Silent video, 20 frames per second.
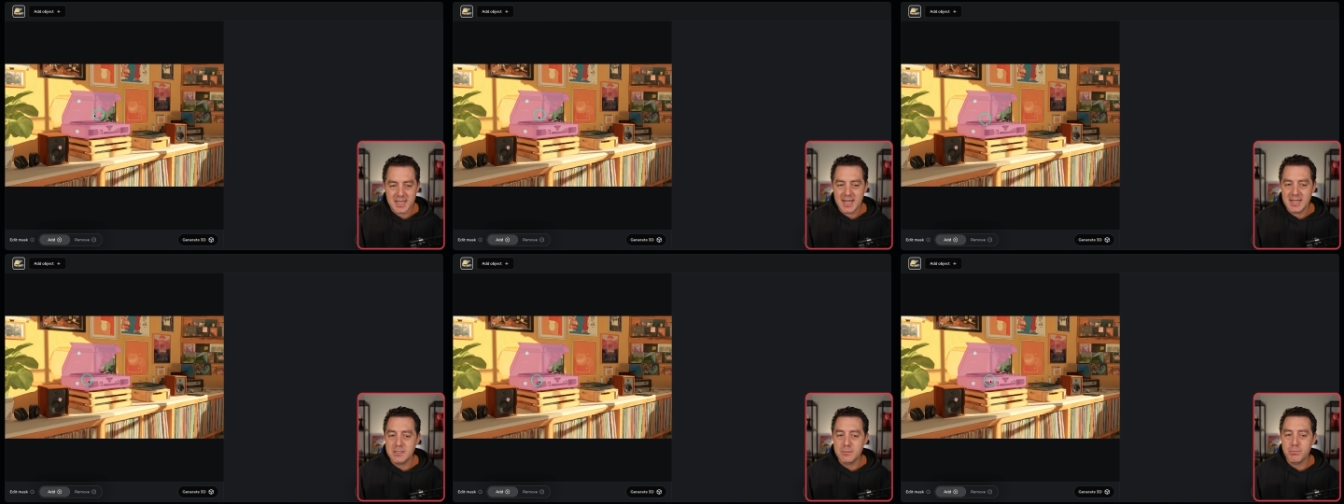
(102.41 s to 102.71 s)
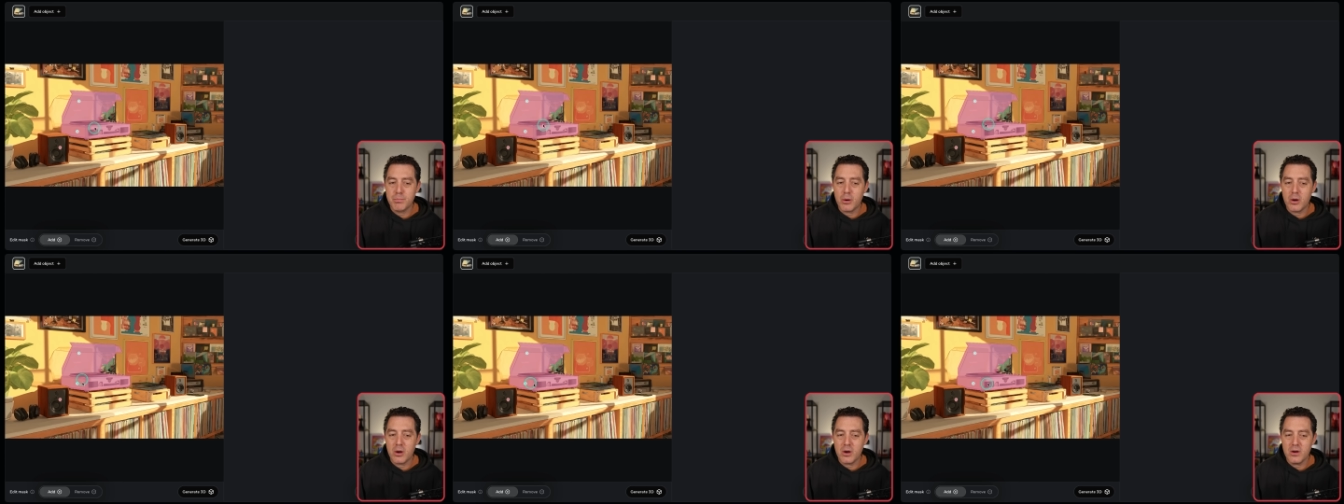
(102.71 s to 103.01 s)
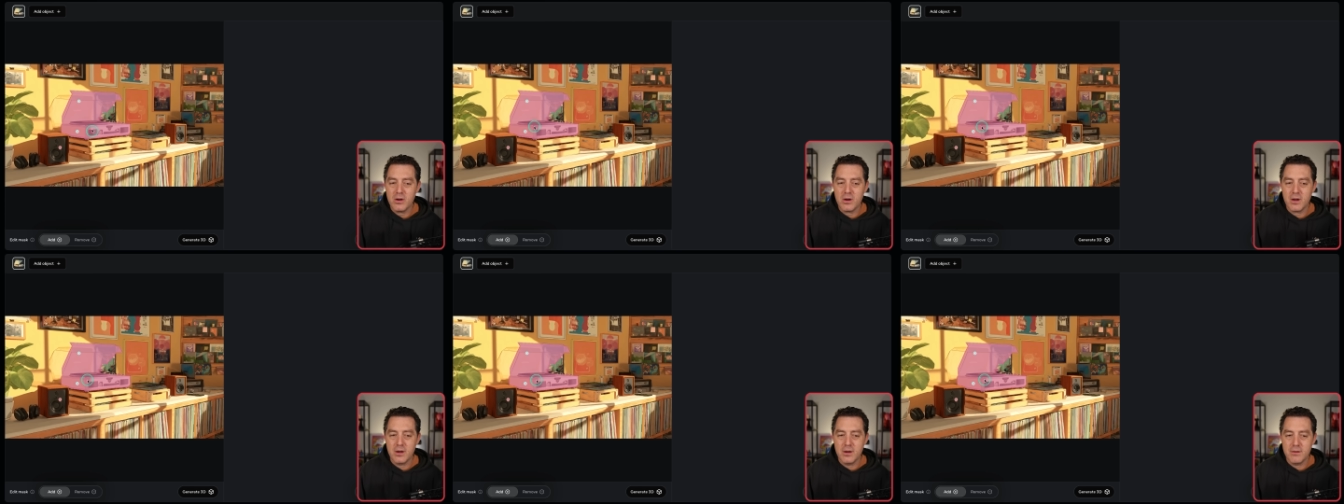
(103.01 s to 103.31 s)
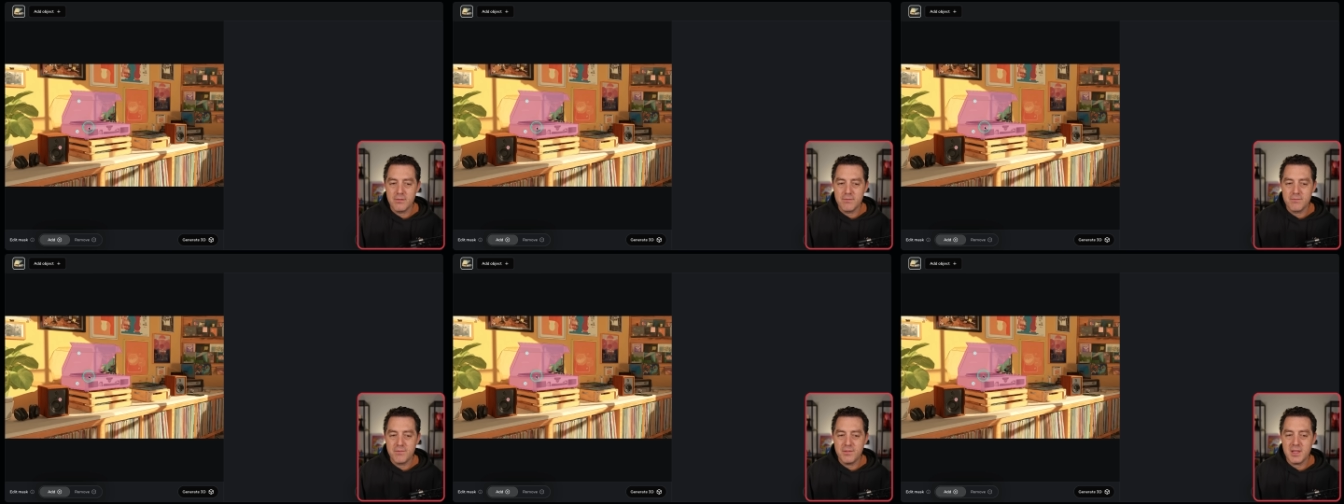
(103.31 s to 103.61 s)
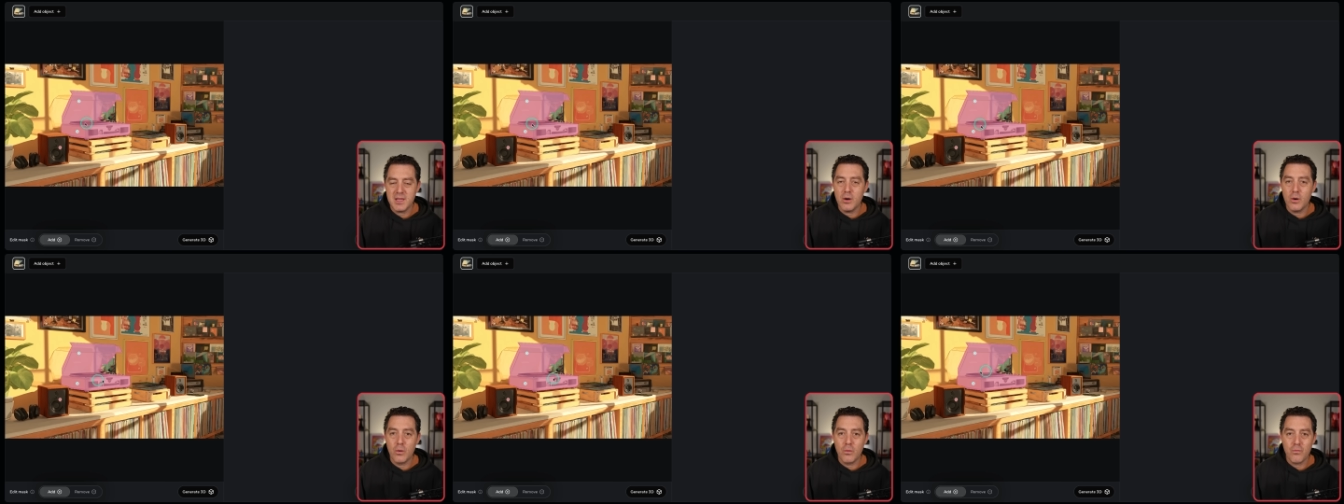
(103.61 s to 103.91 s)
as part of
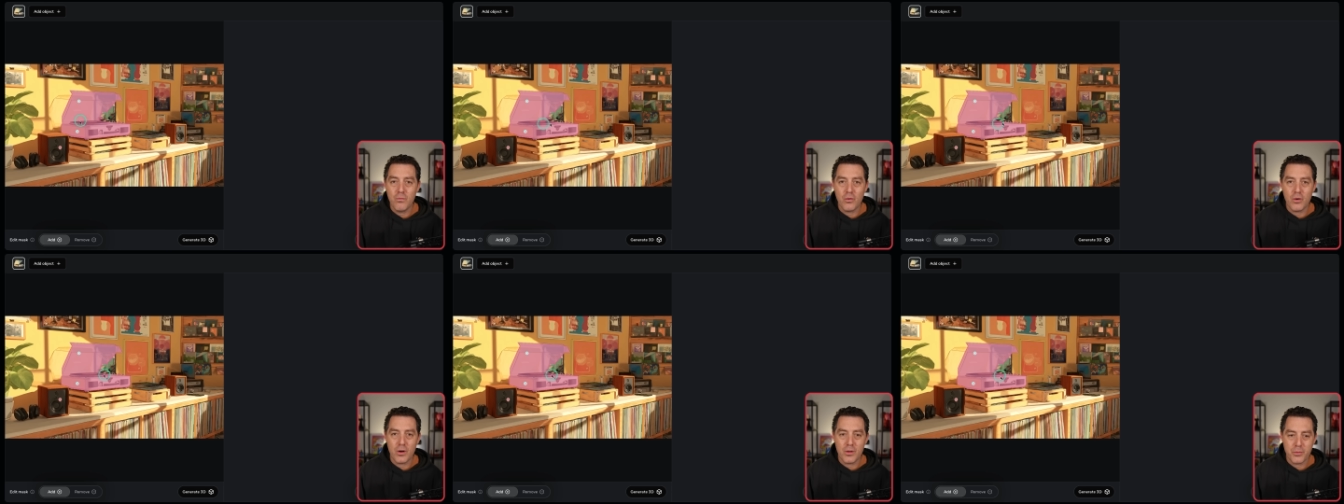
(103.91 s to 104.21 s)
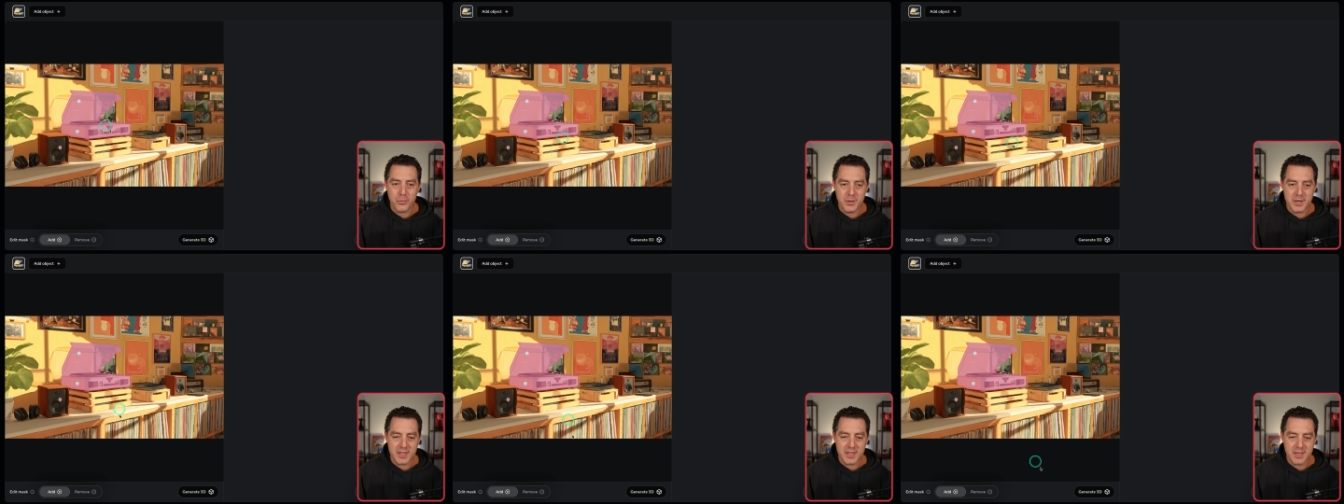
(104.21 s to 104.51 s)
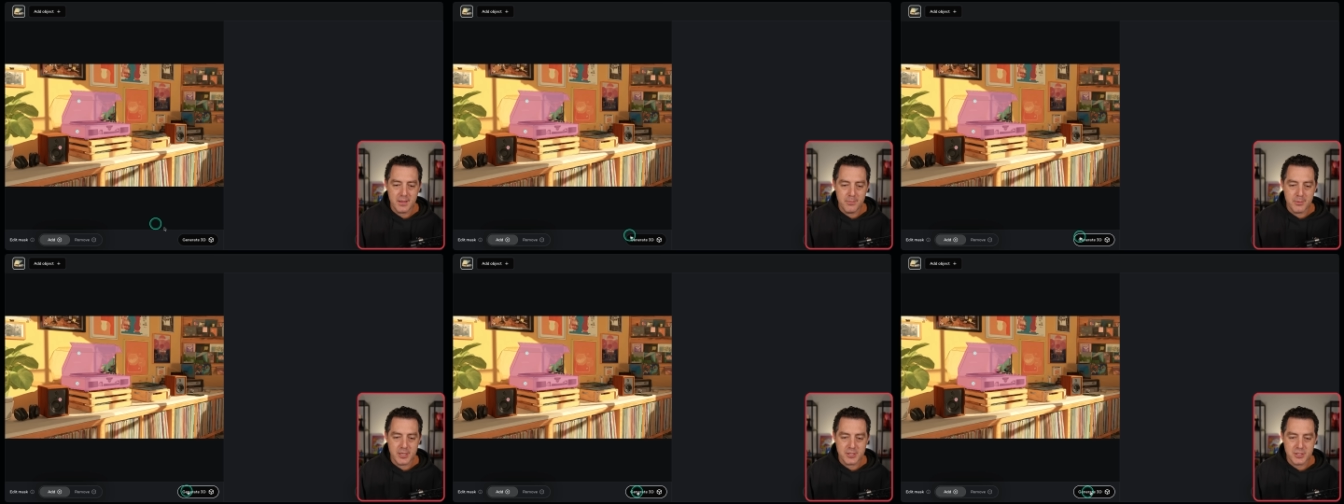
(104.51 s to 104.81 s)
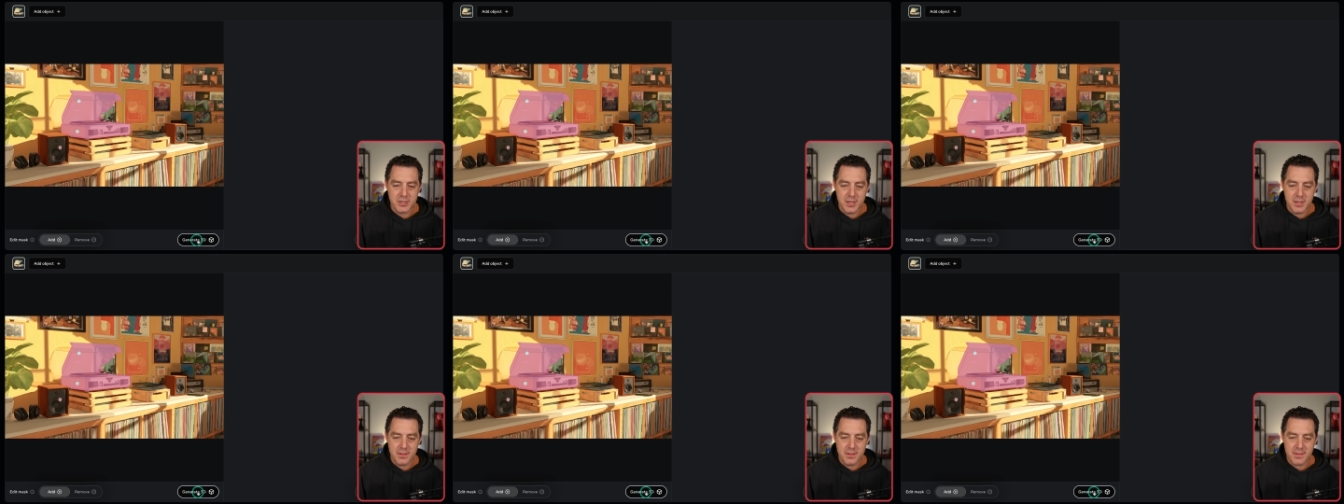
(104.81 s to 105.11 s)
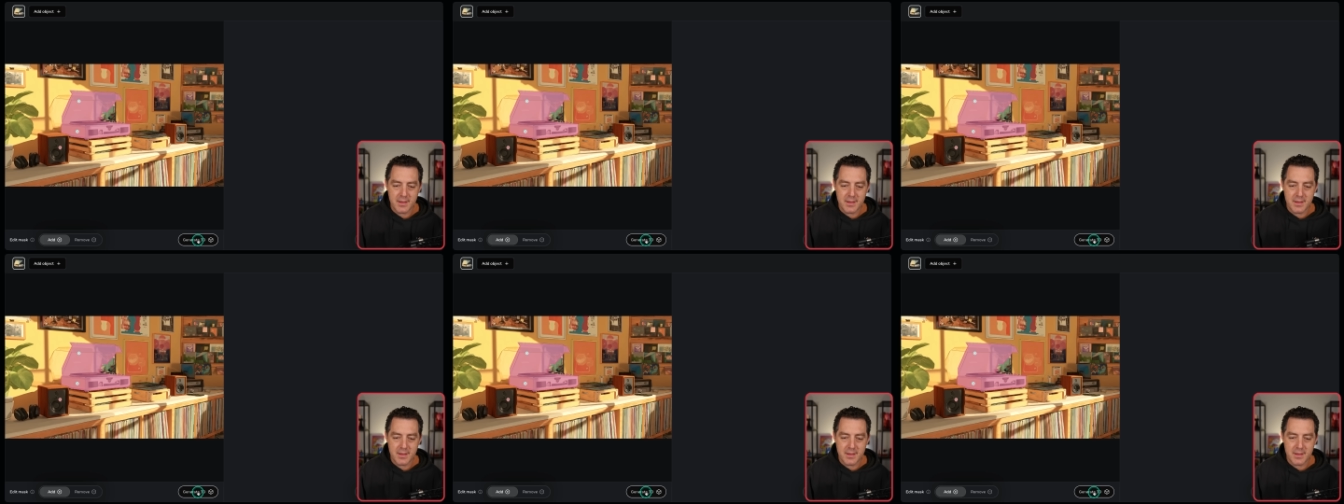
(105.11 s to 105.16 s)
the overall 3D image.